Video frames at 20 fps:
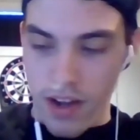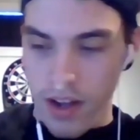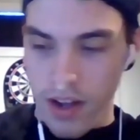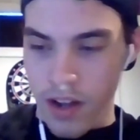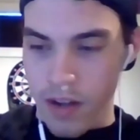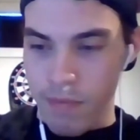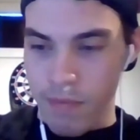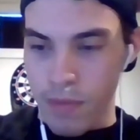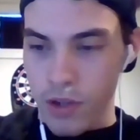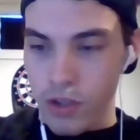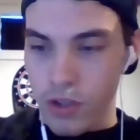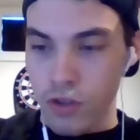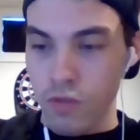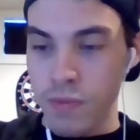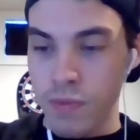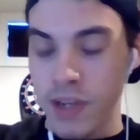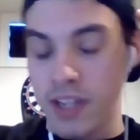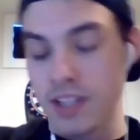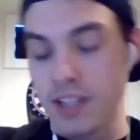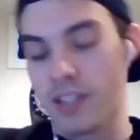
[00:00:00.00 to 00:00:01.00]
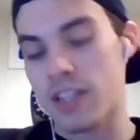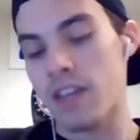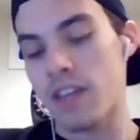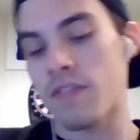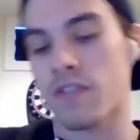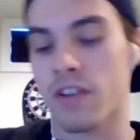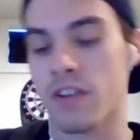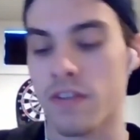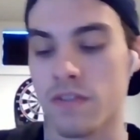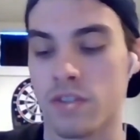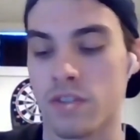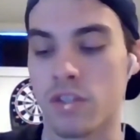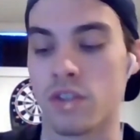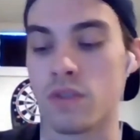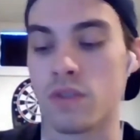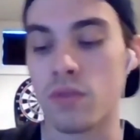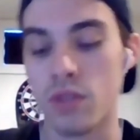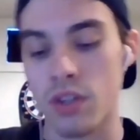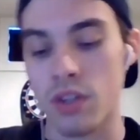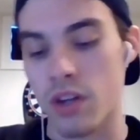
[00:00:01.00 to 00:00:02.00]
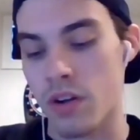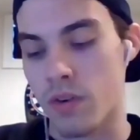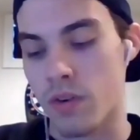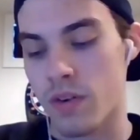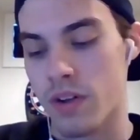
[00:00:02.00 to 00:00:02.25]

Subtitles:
assuming it's safe enough to do so.